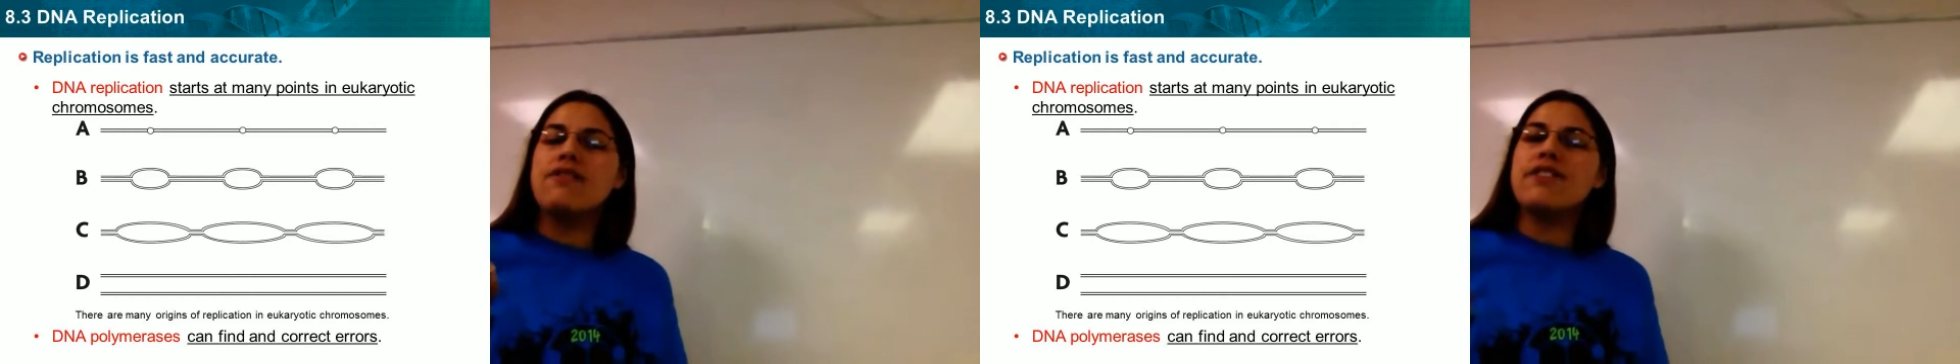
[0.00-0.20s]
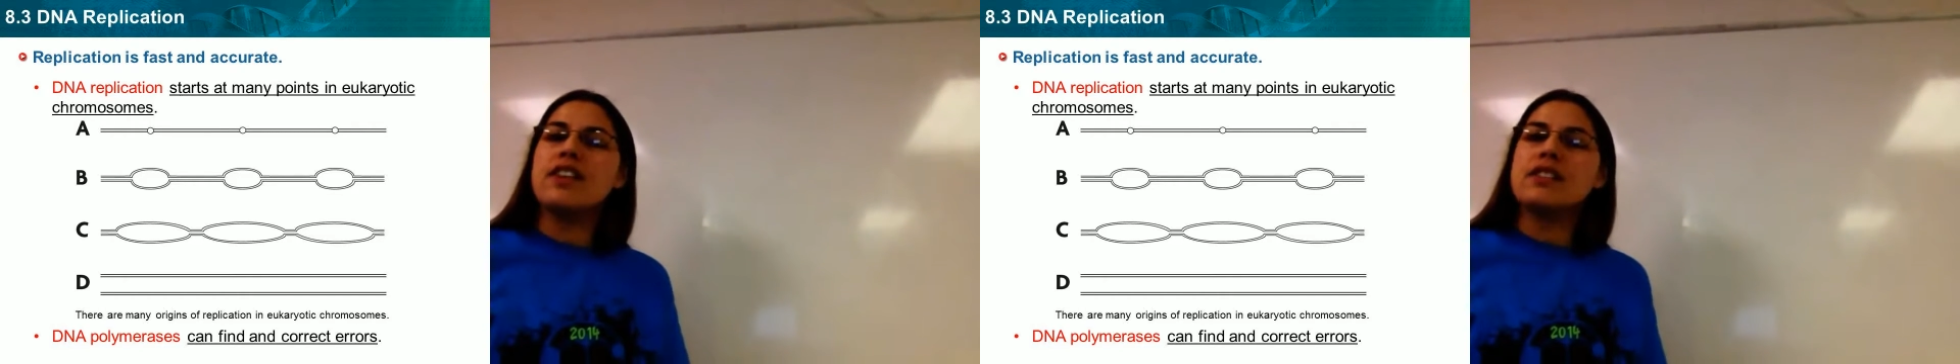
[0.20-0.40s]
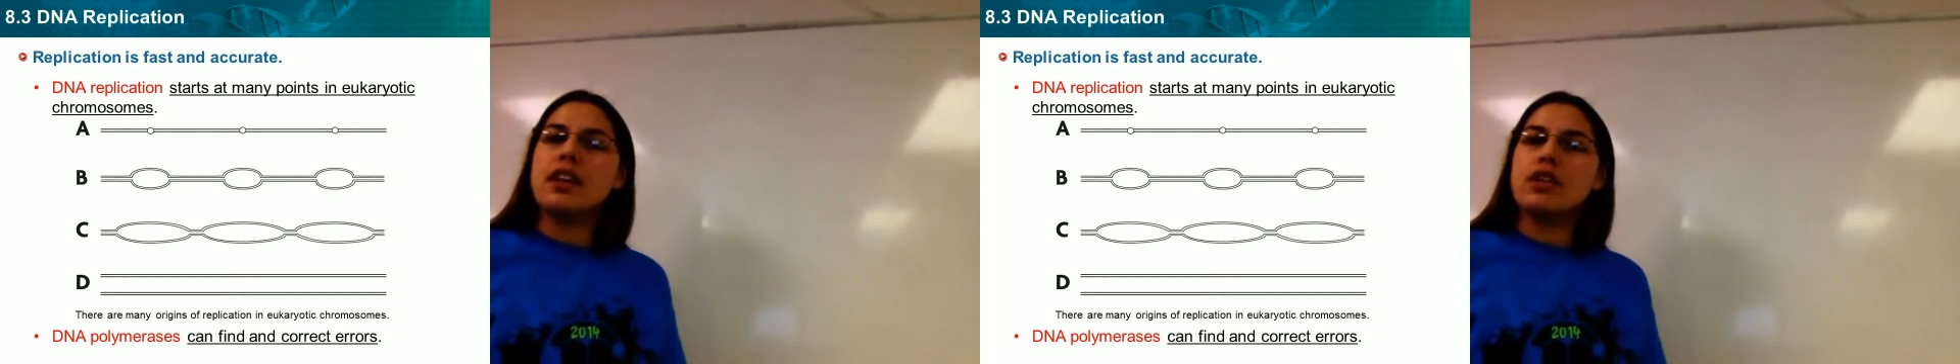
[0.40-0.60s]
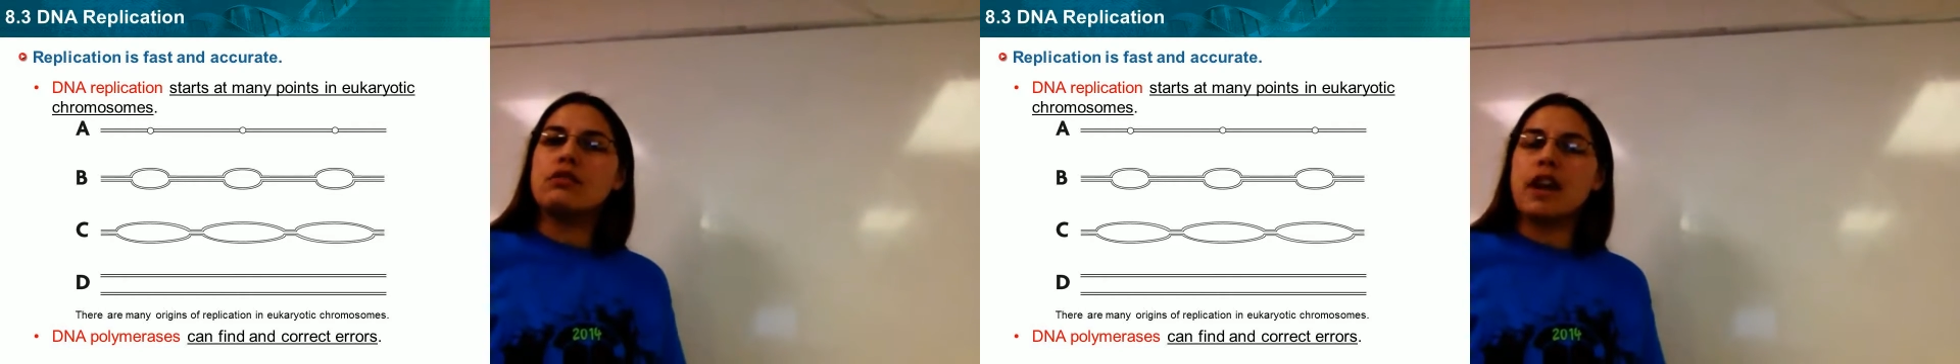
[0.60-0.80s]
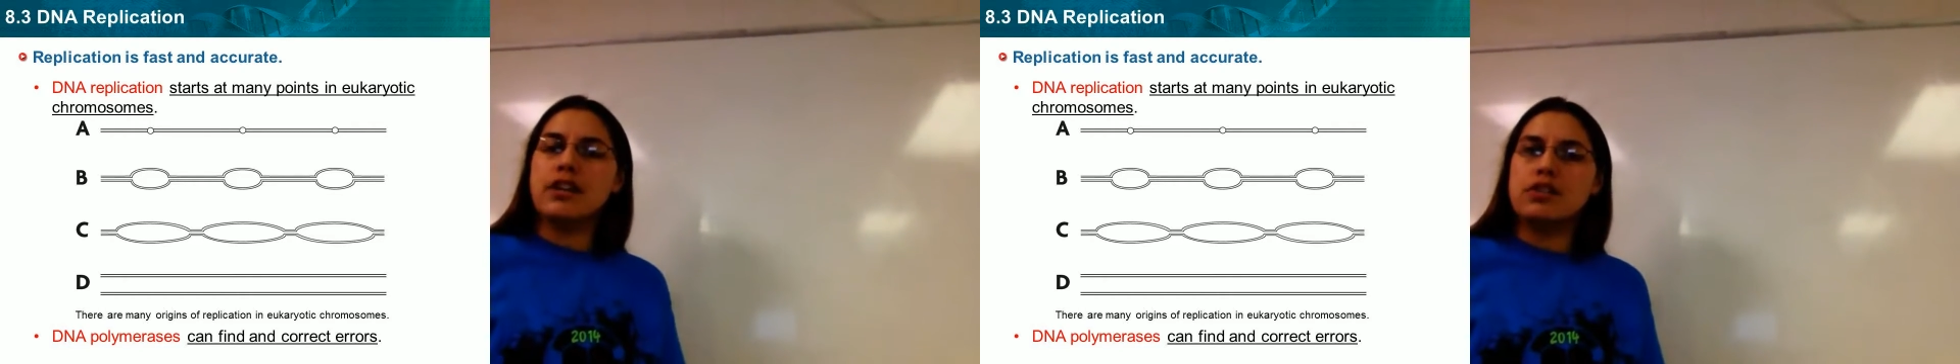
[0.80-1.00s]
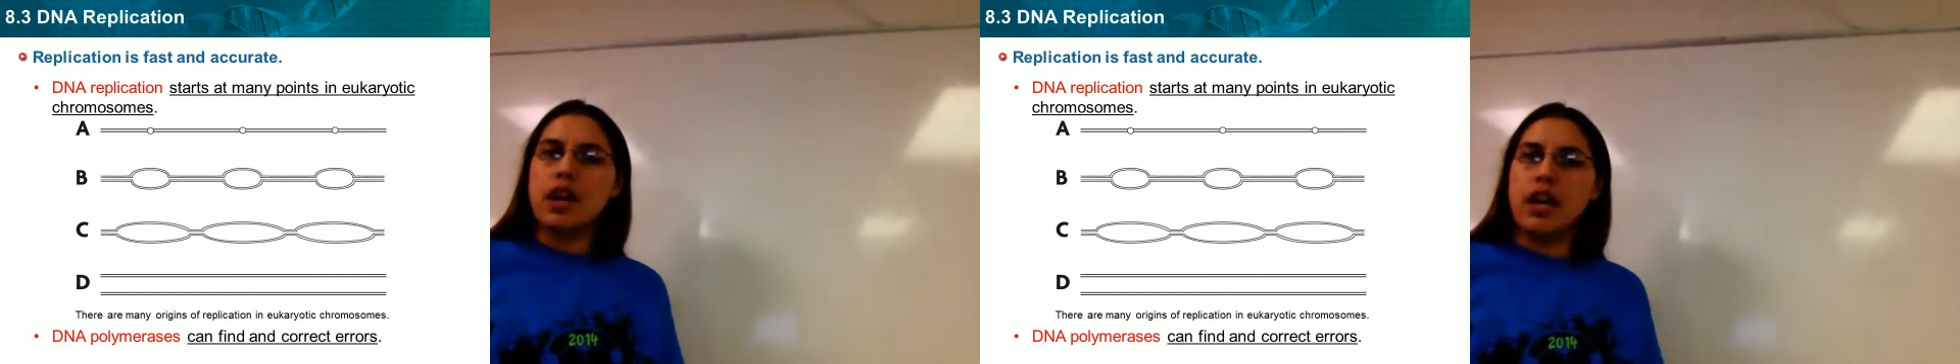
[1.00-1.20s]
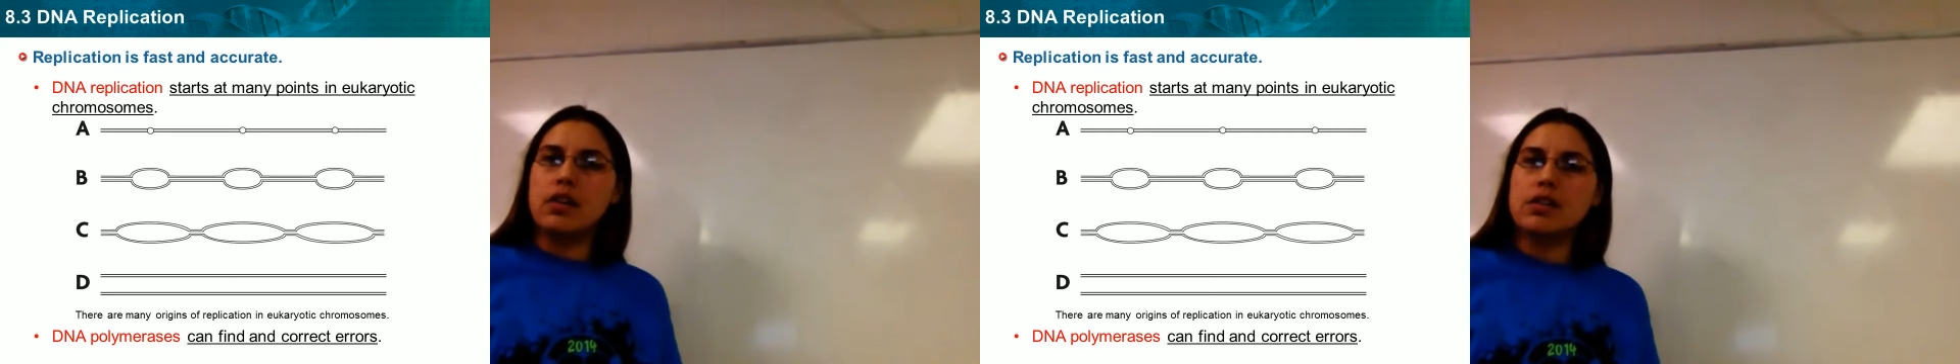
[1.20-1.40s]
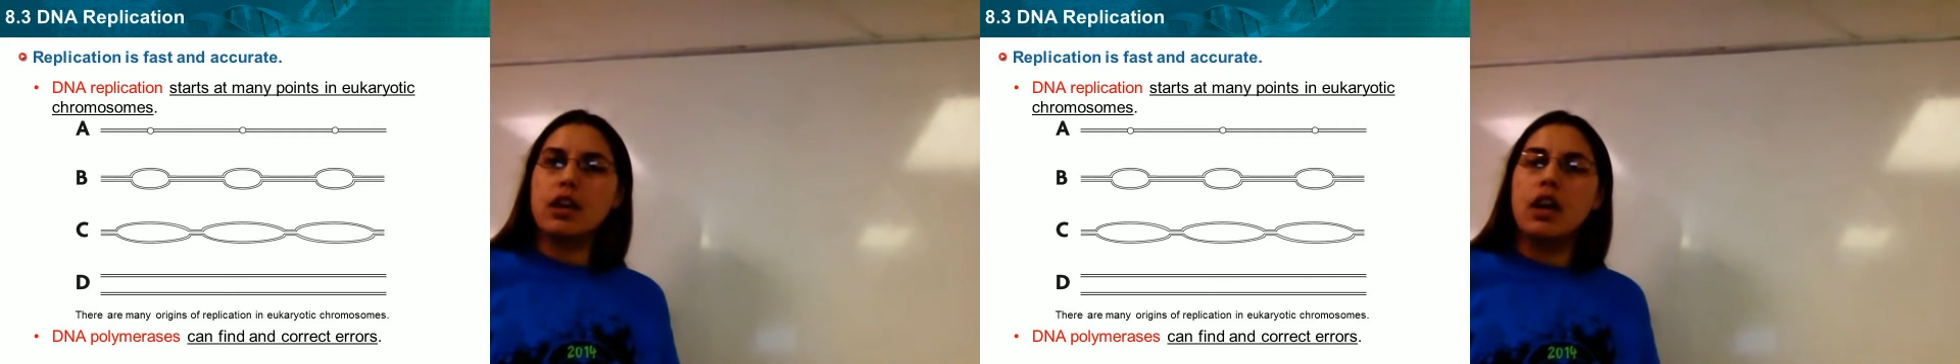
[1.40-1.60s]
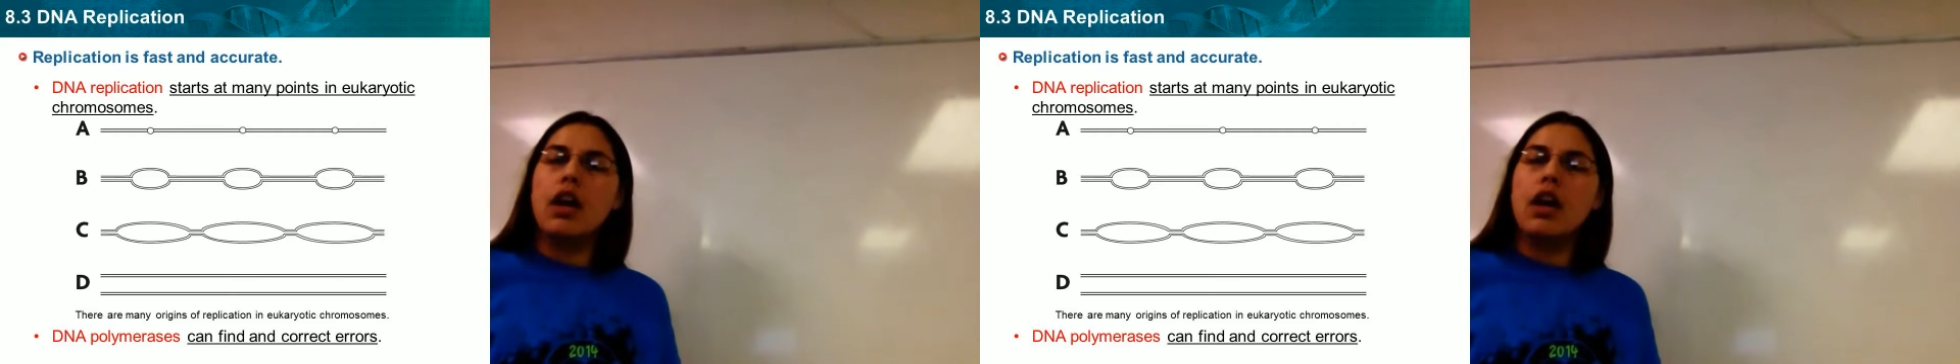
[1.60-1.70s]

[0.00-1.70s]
fix and correct your errors.